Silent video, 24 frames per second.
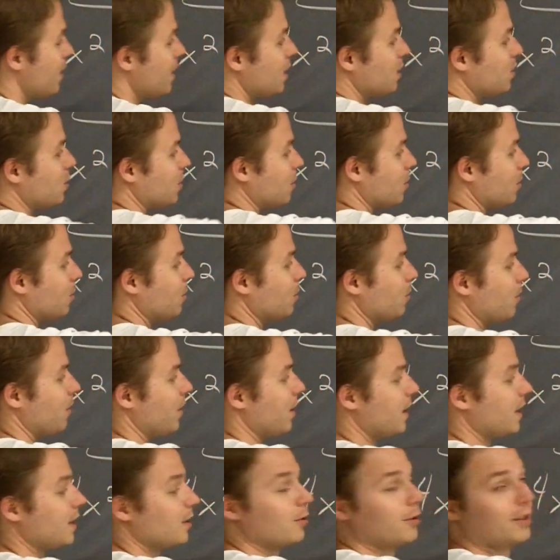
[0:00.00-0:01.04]
and these two
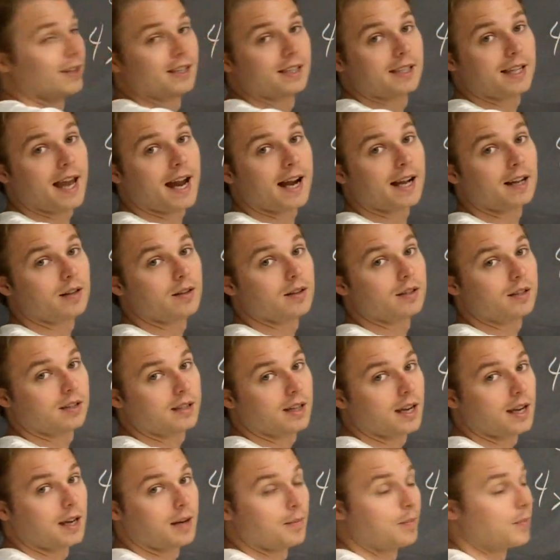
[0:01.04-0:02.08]
things are exactly the
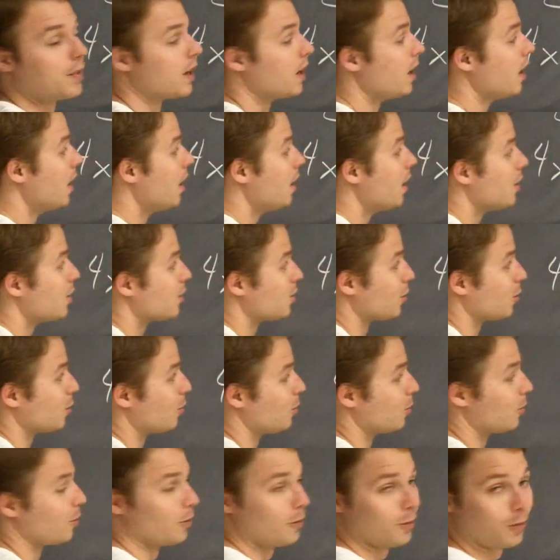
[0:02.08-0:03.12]
same.
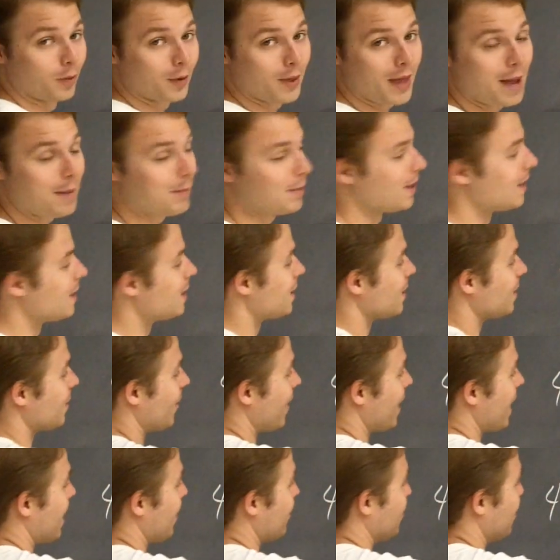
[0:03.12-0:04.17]
So what that means is if I